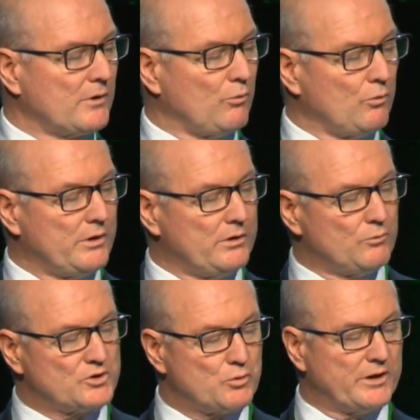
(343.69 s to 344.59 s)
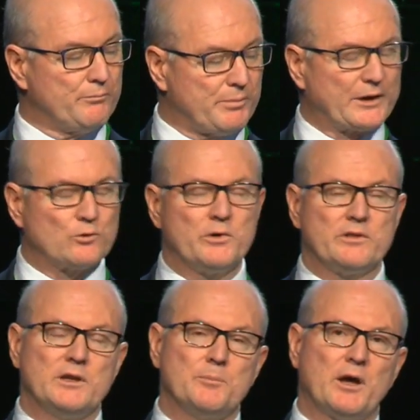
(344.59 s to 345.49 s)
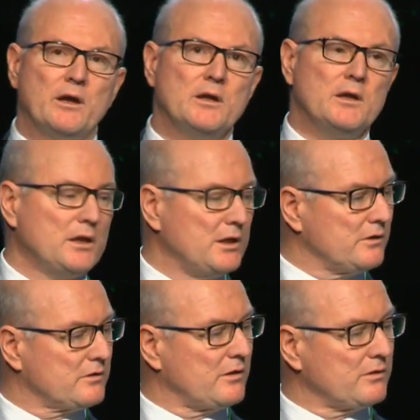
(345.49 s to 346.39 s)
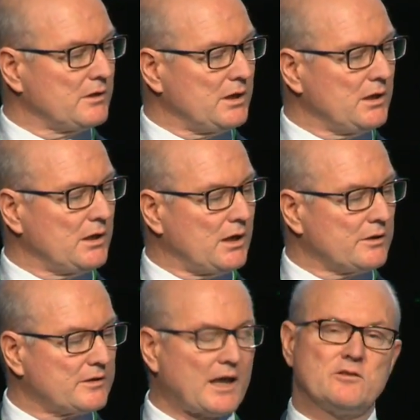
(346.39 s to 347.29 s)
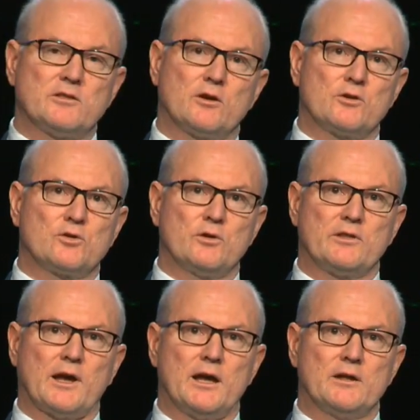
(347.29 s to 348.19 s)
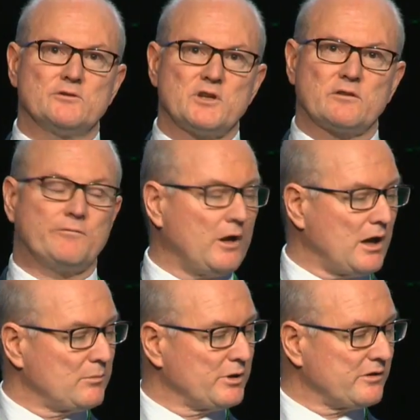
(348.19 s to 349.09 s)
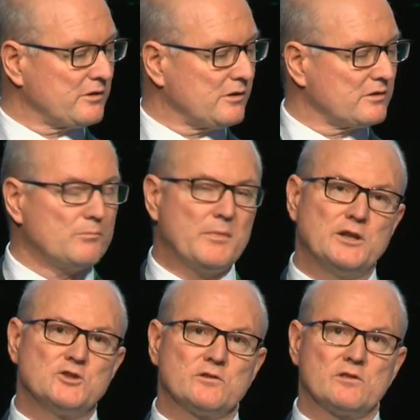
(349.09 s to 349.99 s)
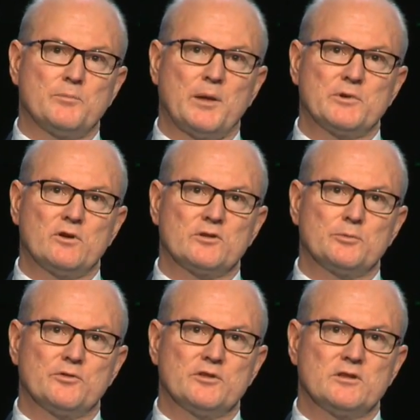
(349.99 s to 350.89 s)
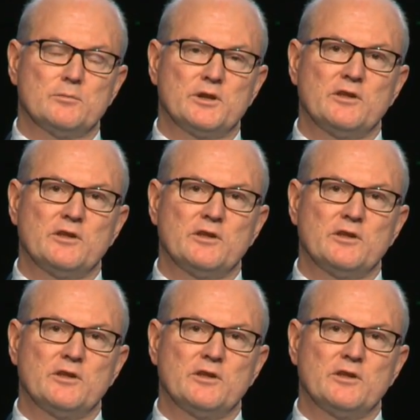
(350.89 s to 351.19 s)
which we battle with at IHPA, is that the states and territories are justifiably the system managers of the public hospital system.